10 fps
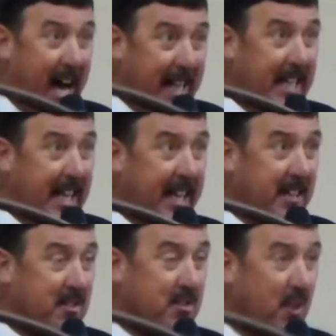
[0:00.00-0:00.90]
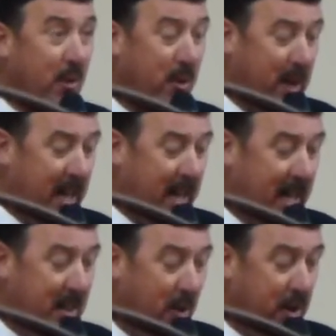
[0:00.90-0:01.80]
I did it, so
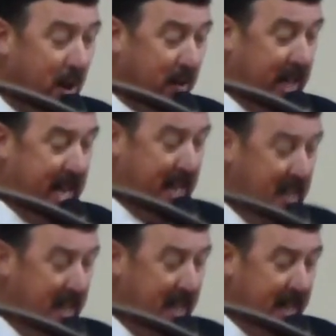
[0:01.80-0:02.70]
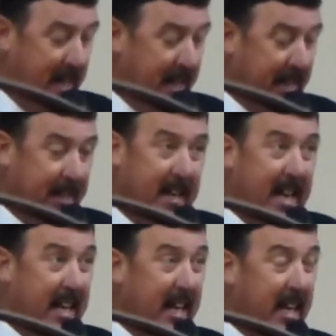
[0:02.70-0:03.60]
I know y'all can.
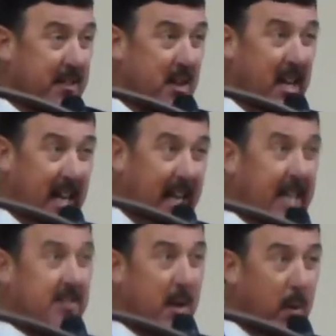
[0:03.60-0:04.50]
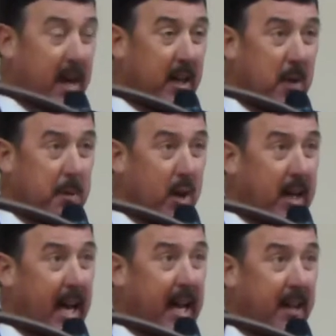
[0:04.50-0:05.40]
And it's an easy way to
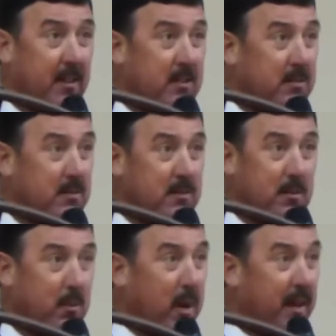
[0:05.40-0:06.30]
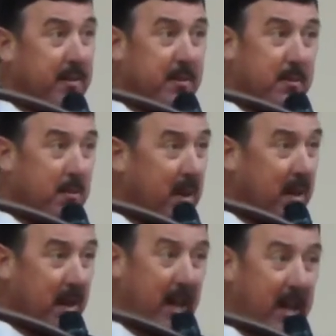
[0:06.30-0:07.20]
communicate
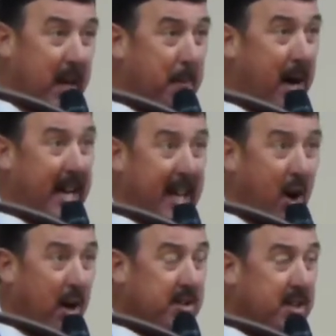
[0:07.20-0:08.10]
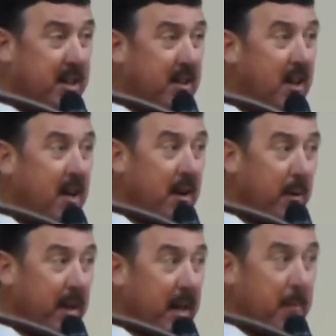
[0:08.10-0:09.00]
with anybody in Austin,
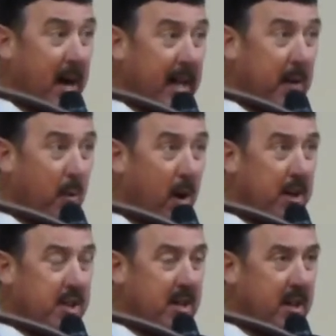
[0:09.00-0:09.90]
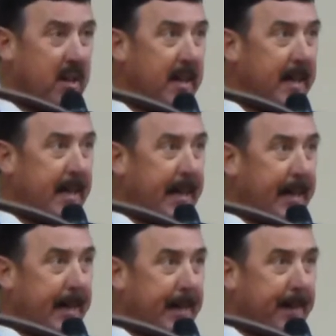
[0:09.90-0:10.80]
with anybody in Washington.
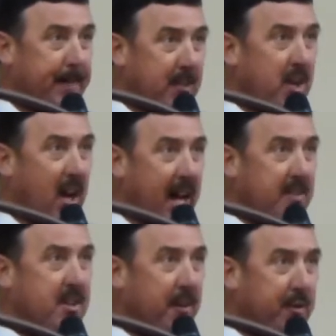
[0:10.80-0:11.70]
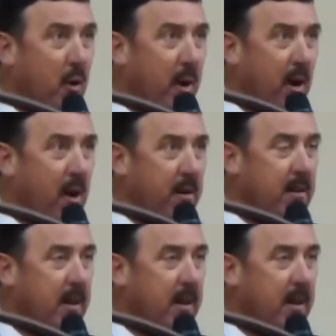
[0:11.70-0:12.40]
There's a lot of stuff going on.